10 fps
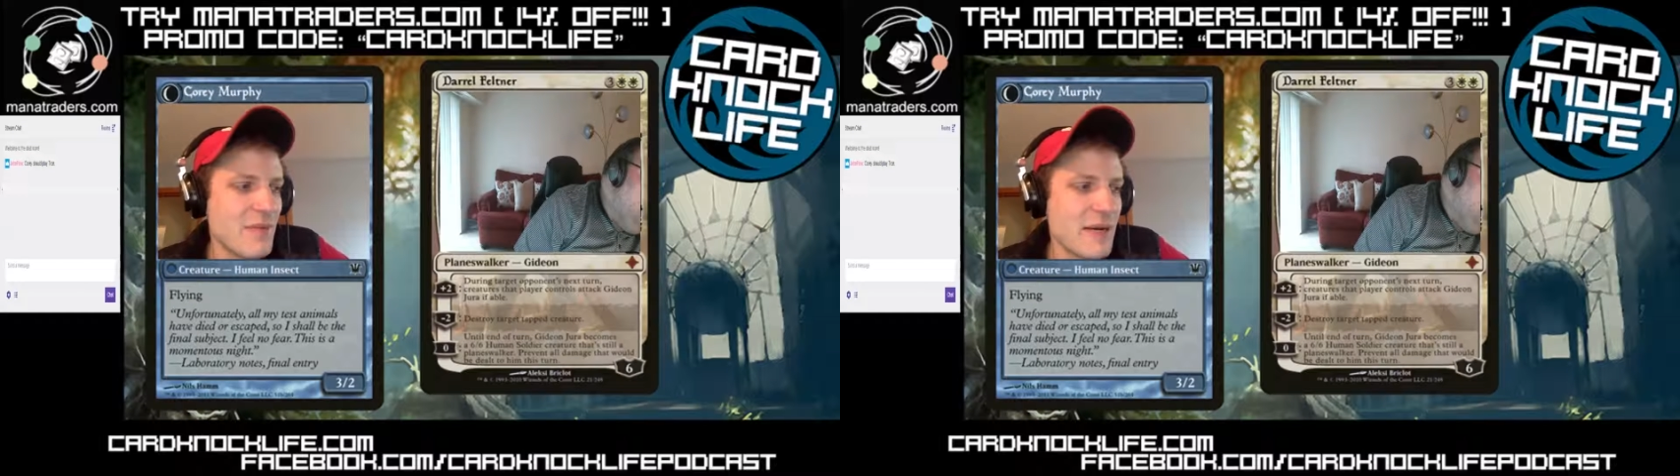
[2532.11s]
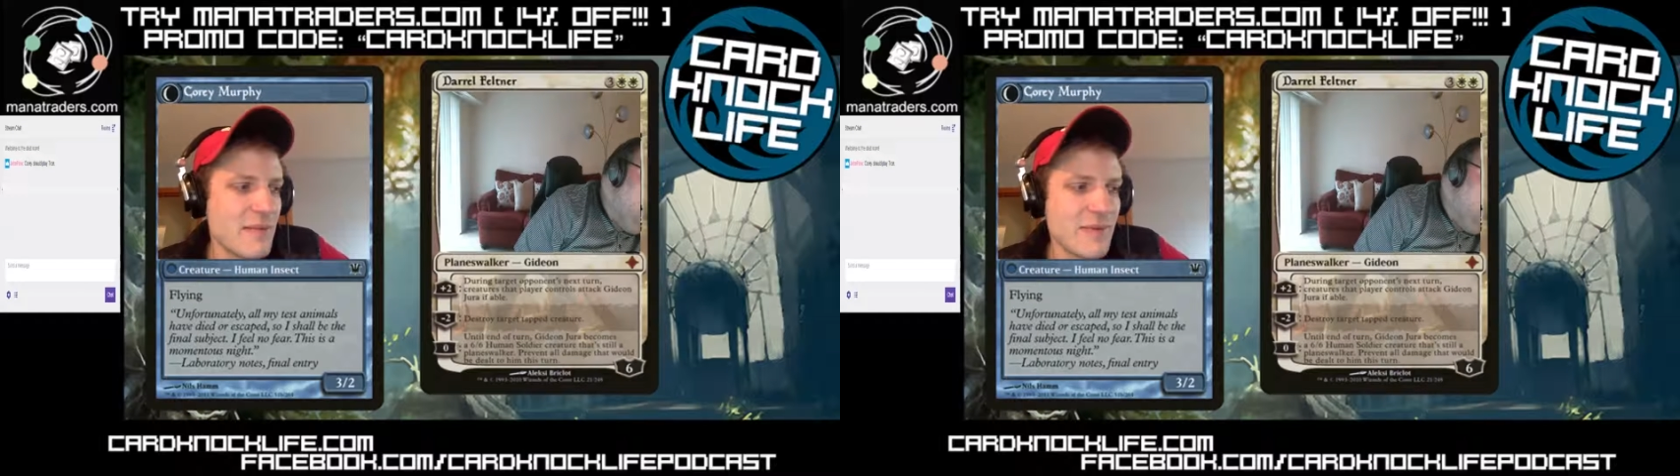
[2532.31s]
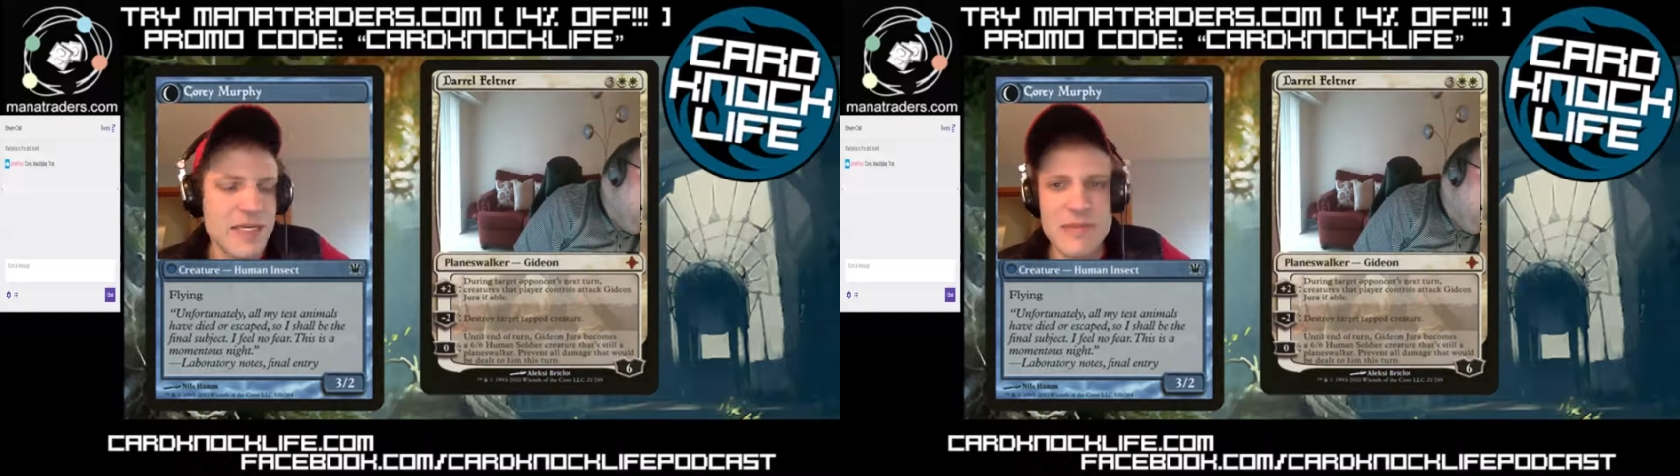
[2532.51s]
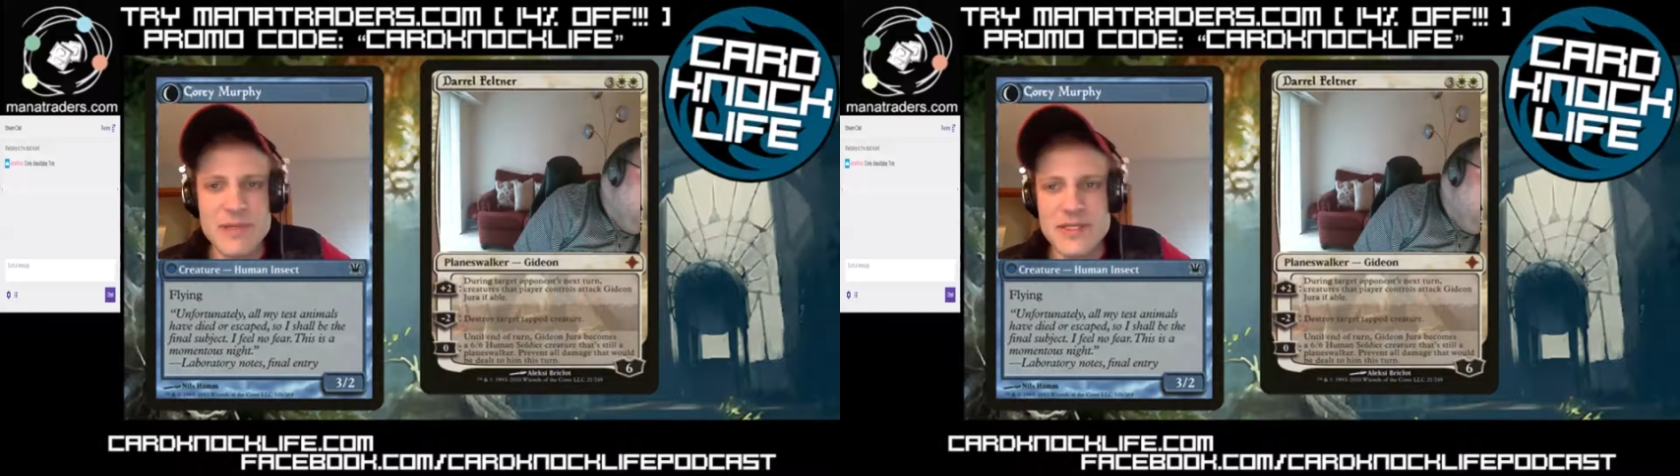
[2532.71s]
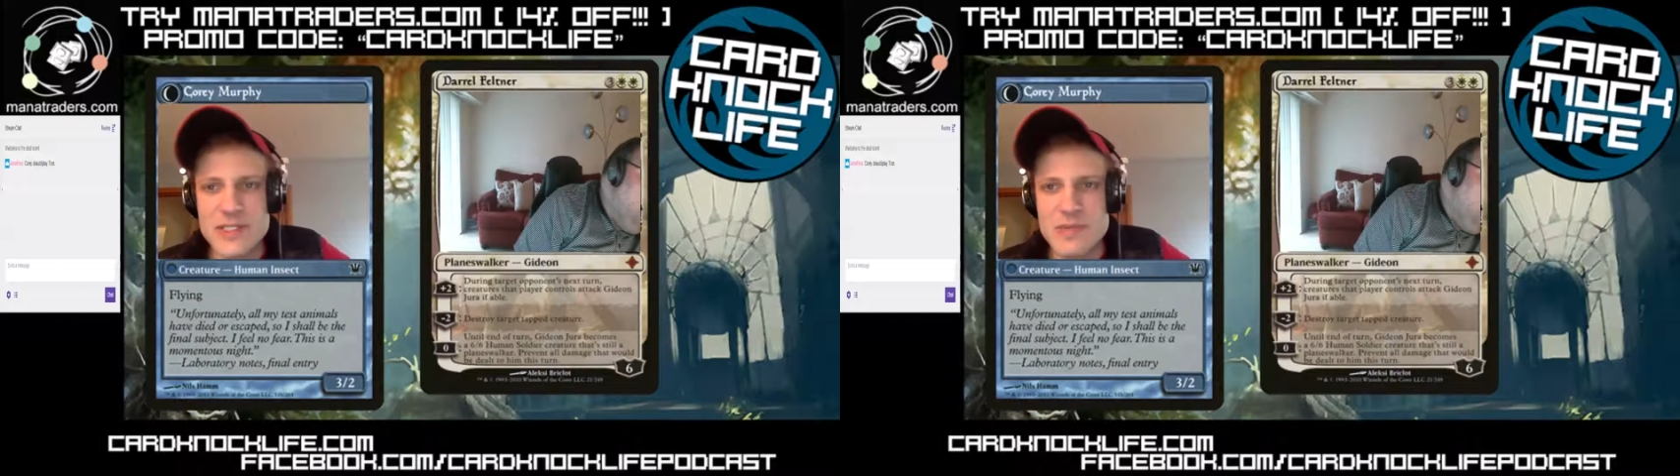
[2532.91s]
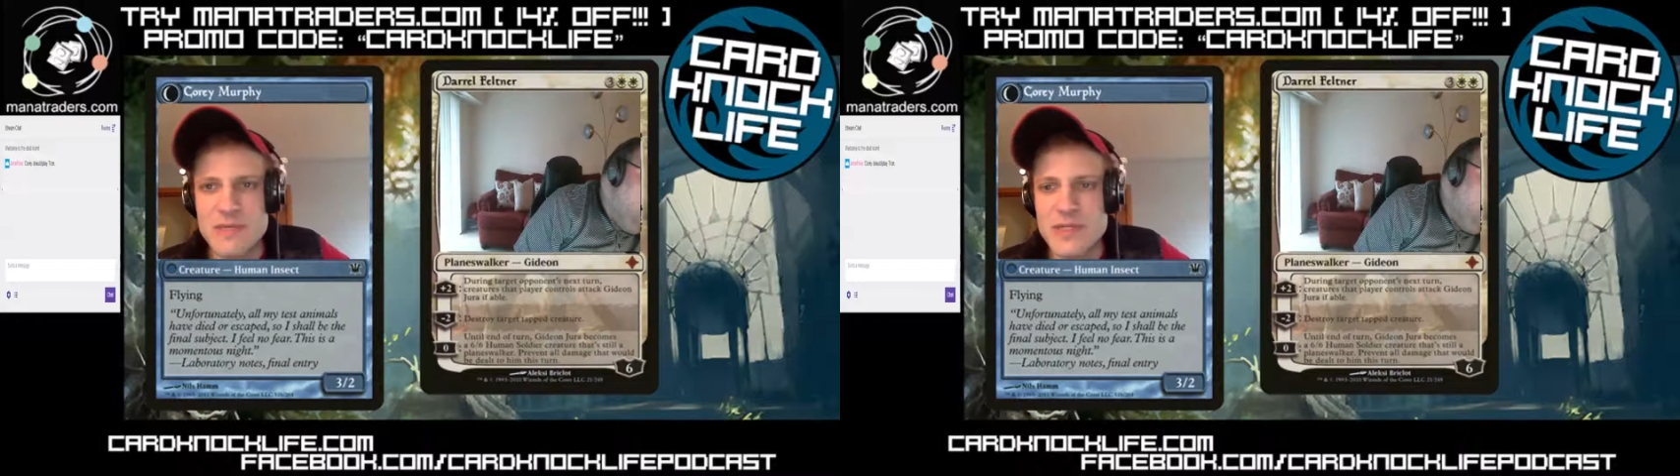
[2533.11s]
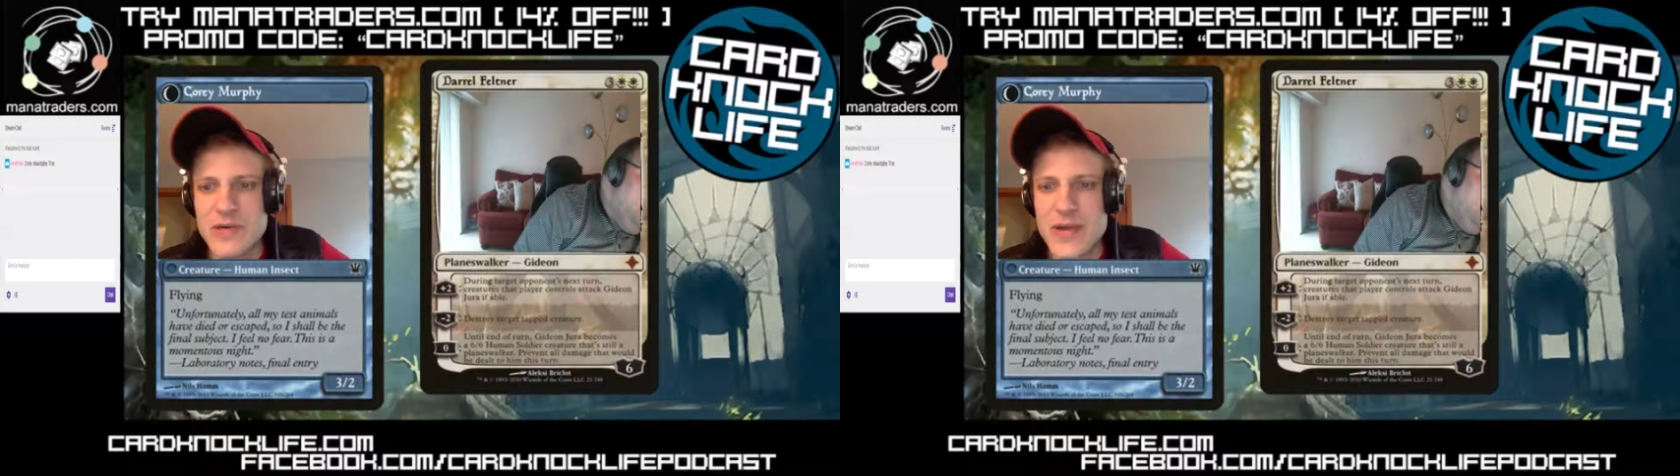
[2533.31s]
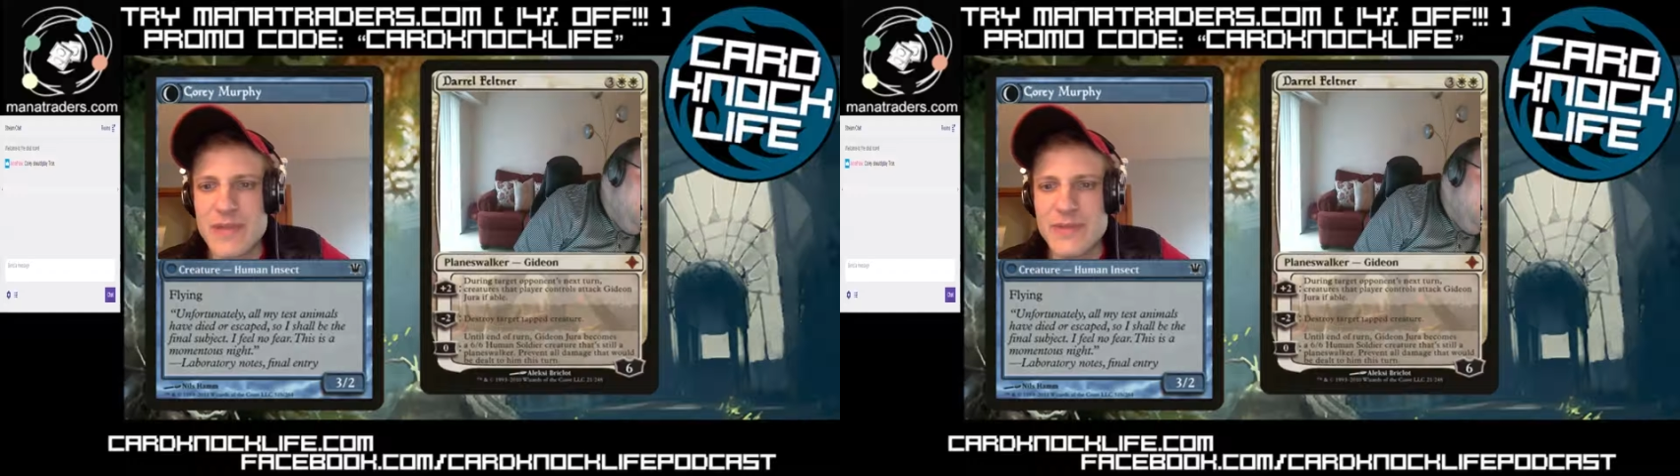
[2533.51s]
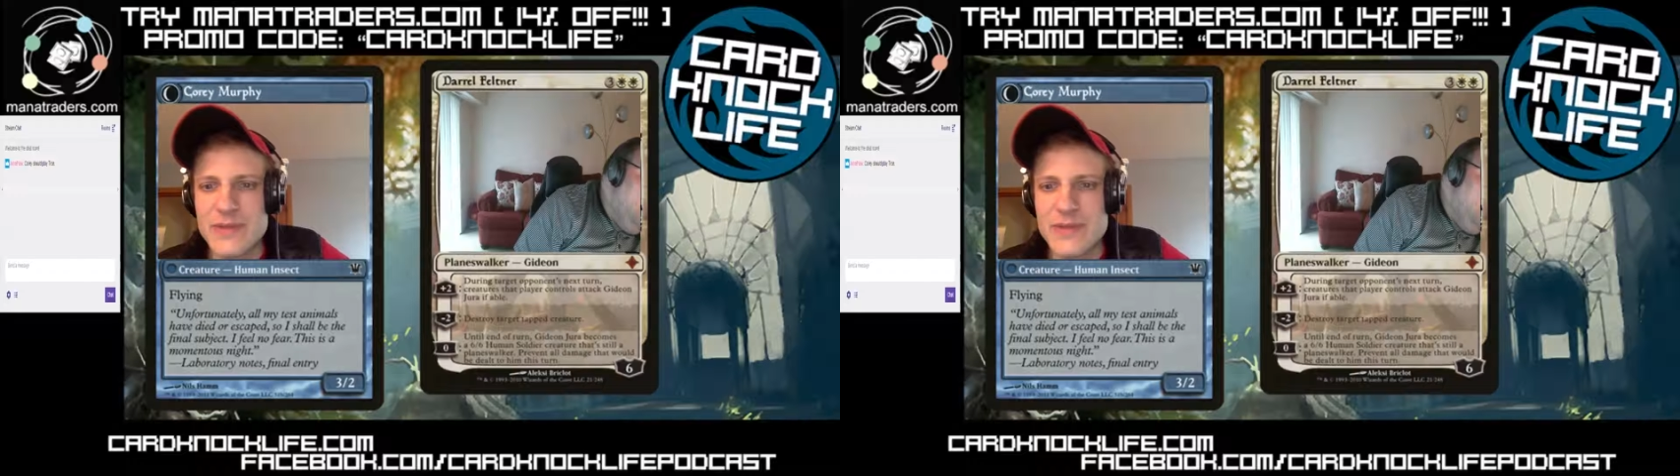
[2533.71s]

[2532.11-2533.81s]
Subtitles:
my game plan just might be to ramp